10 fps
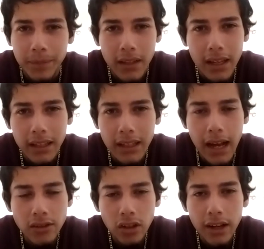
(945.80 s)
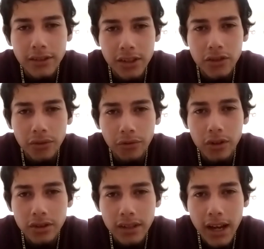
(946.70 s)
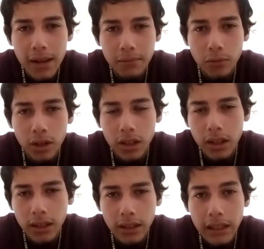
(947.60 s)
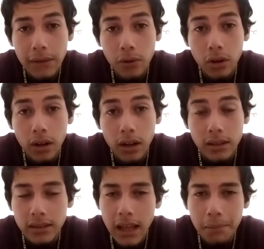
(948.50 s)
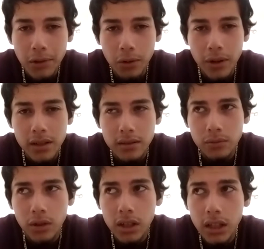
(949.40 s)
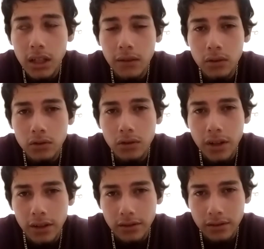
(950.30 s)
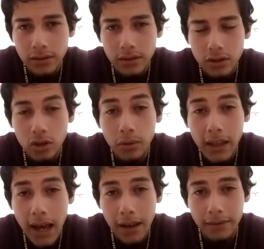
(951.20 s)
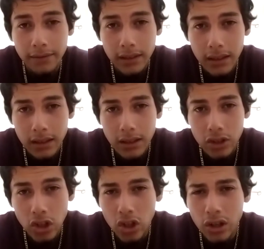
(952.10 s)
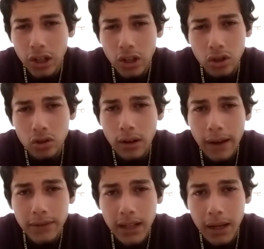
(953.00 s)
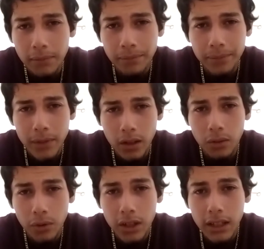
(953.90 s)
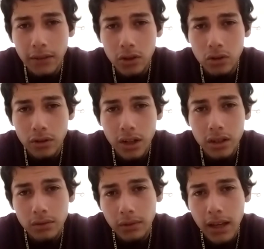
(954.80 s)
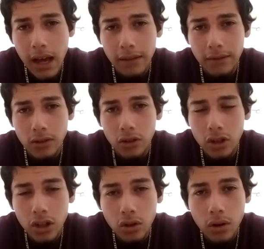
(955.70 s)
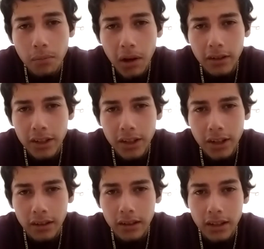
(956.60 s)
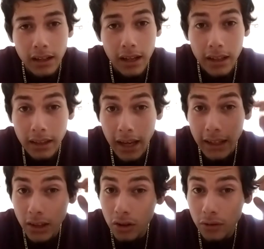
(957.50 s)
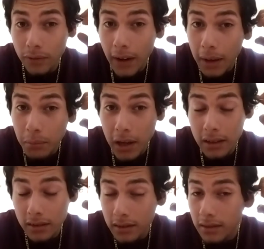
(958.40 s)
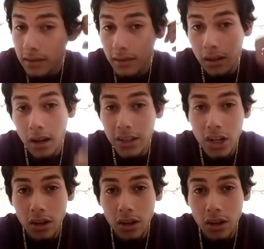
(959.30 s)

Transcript: And the guy's like, since your first time, we're gonna give you a slap in the wrist. We're gonna give you 2 years, 2.5. So you're only gonna do half time. We're gonna give you 2 years with half. So you're gonna do about a year and like 5 months, a year